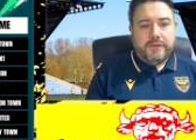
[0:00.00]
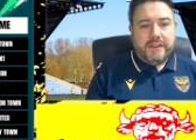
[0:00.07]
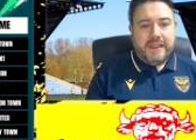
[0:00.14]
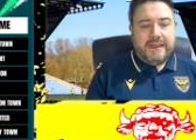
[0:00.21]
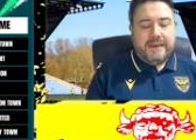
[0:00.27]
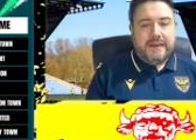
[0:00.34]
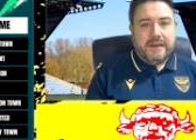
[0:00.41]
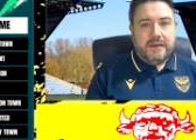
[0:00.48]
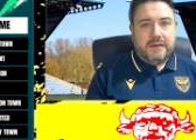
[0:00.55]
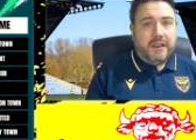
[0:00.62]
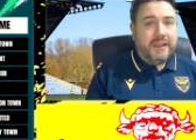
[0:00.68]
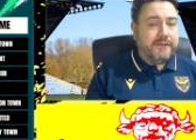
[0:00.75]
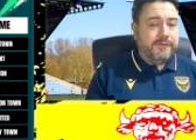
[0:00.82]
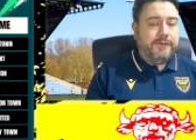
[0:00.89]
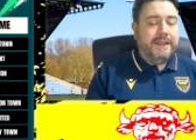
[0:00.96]
then
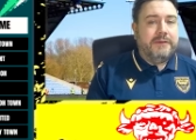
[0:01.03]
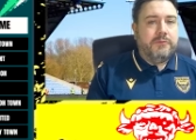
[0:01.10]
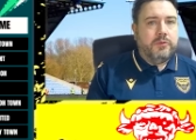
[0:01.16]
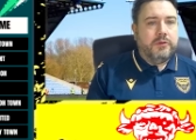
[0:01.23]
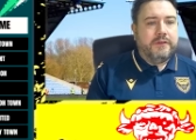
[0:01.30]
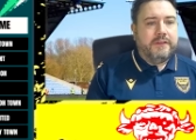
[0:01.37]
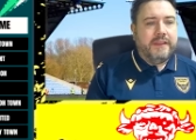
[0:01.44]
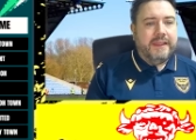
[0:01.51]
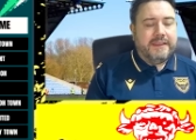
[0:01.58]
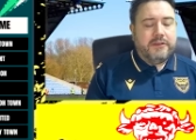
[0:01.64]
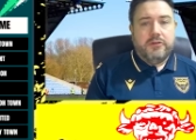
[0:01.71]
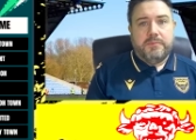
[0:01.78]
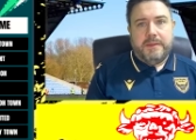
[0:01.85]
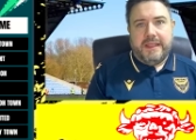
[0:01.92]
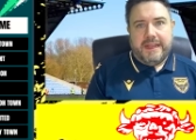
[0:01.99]
like Fleetwood, they
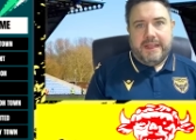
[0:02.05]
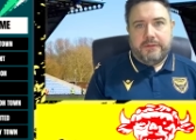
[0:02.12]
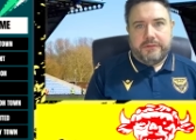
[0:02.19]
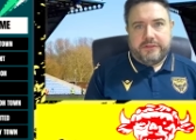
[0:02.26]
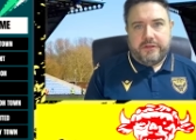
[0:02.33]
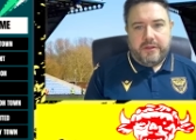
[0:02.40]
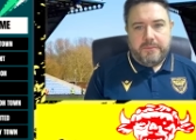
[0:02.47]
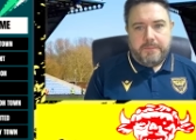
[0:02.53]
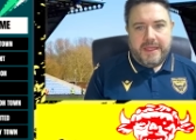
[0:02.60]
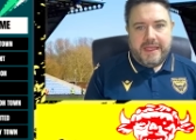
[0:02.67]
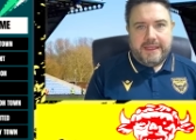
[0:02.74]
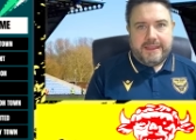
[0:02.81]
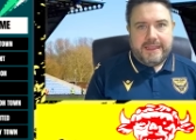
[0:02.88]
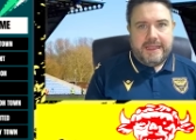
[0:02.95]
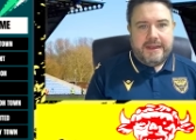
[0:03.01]
could be an outside bet
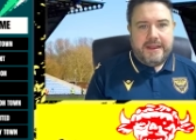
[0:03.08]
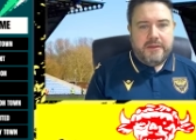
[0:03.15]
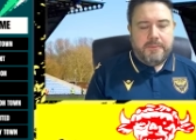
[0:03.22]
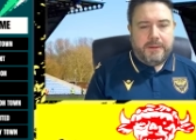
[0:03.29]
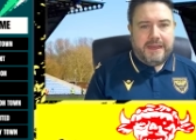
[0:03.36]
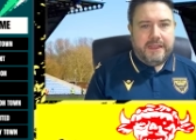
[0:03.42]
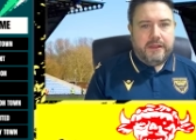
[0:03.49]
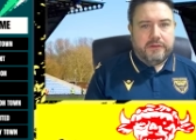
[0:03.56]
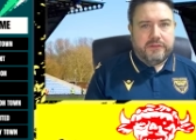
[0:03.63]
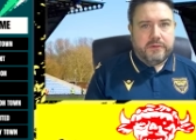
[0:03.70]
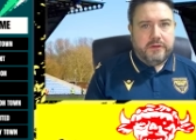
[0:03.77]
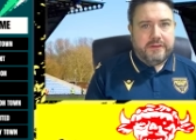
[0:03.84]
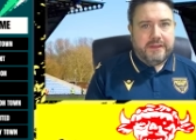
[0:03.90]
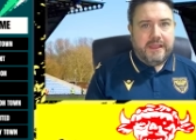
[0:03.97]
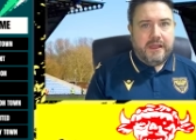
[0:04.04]
at getting in the playoffs,
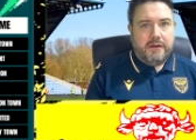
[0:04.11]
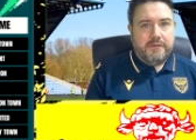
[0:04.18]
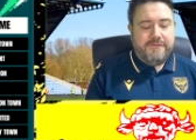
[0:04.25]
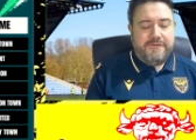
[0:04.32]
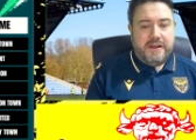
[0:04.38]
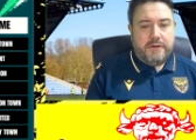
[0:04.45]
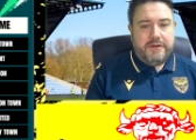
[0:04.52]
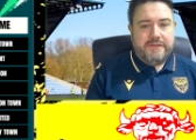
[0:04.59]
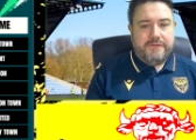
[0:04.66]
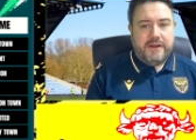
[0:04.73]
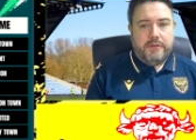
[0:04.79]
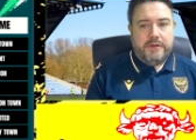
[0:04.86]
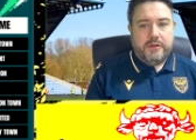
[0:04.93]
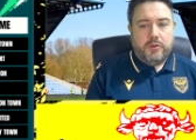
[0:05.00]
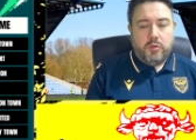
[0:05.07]
because they are a very,
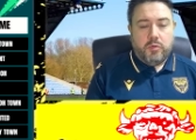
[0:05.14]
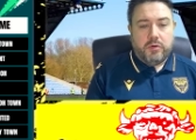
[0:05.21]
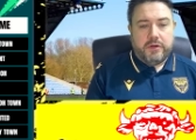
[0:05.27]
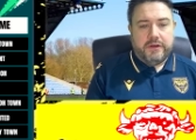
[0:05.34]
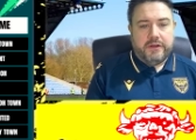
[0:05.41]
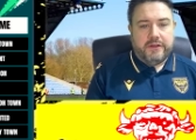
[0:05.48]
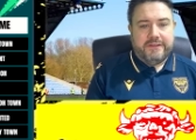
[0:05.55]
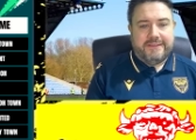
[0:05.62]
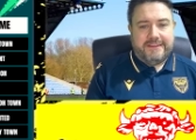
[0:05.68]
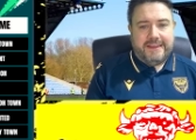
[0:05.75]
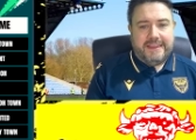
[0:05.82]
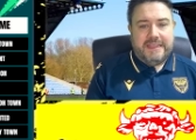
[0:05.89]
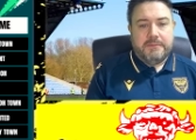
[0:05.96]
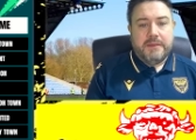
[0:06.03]
very organised team.